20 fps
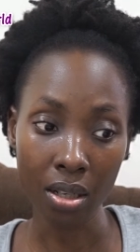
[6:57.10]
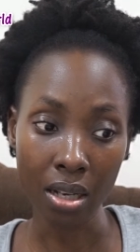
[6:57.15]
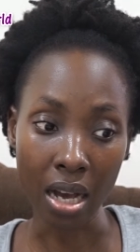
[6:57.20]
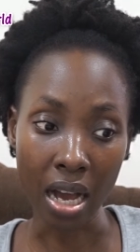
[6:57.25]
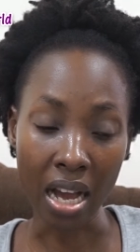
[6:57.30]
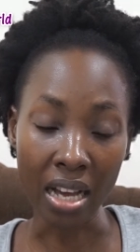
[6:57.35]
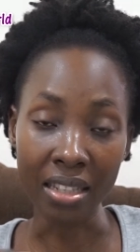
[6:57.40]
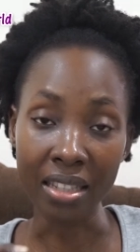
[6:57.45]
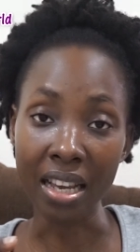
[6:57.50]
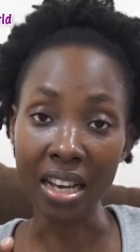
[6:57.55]

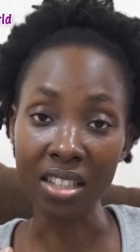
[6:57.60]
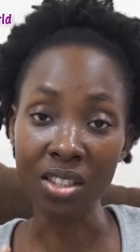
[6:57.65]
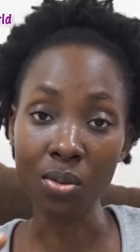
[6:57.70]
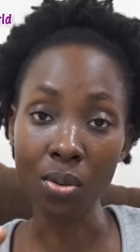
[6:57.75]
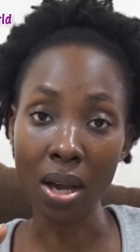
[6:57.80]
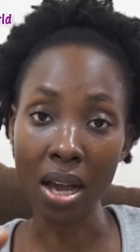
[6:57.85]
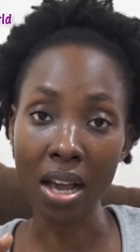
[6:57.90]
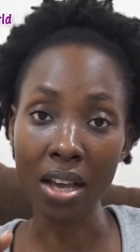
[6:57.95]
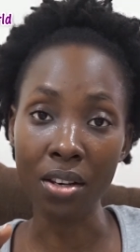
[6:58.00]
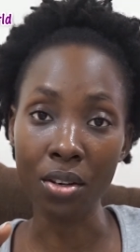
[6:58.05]
and that's
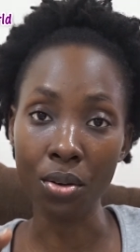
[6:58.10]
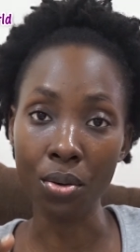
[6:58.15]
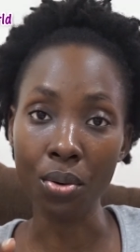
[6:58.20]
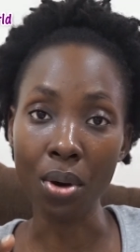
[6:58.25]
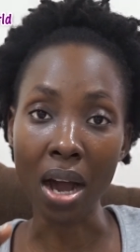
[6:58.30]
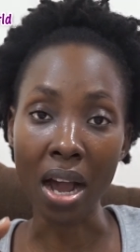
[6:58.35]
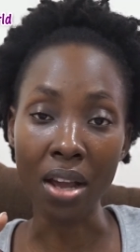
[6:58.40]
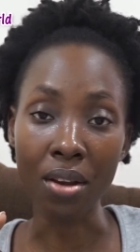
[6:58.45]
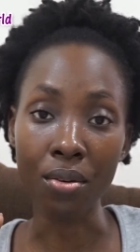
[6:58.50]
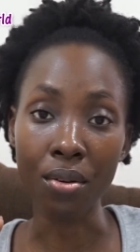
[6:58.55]
why I knew
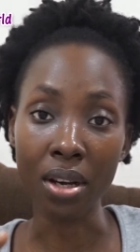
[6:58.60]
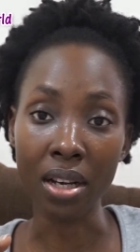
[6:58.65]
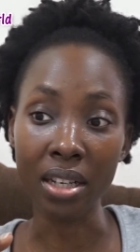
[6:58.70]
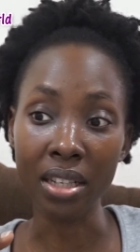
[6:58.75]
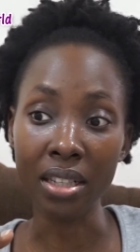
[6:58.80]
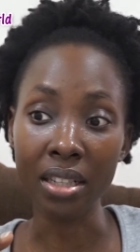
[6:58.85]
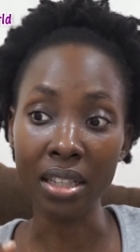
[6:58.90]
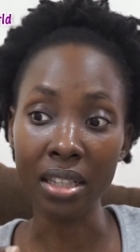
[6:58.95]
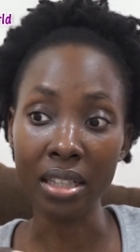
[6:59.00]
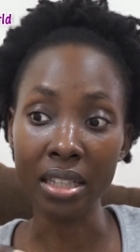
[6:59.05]
I really
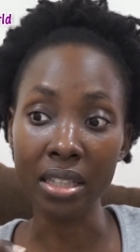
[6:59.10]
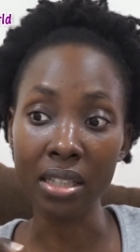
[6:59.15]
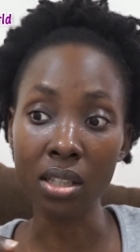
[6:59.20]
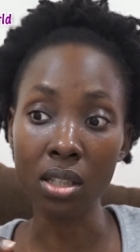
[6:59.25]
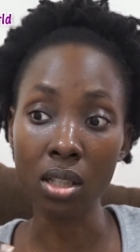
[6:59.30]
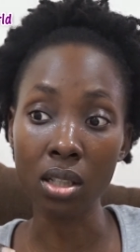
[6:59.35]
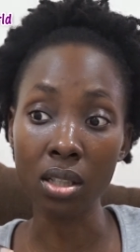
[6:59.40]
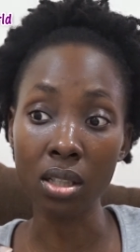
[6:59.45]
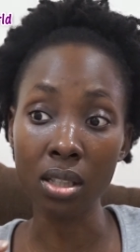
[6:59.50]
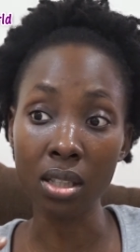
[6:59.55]
needed
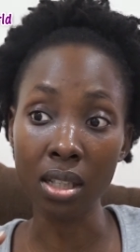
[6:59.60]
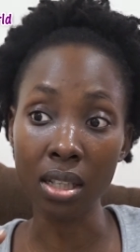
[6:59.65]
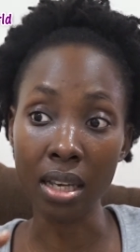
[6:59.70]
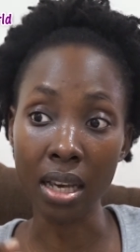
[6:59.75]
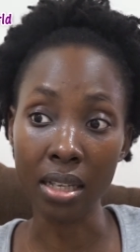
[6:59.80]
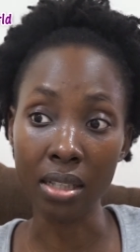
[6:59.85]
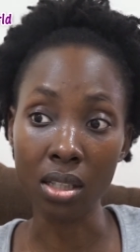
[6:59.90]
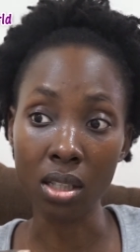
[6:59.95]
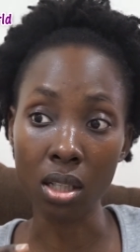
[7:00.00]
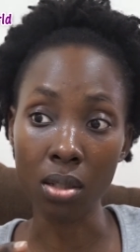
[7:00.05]
to, to
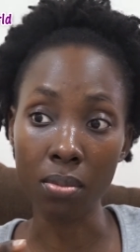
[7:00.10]
get some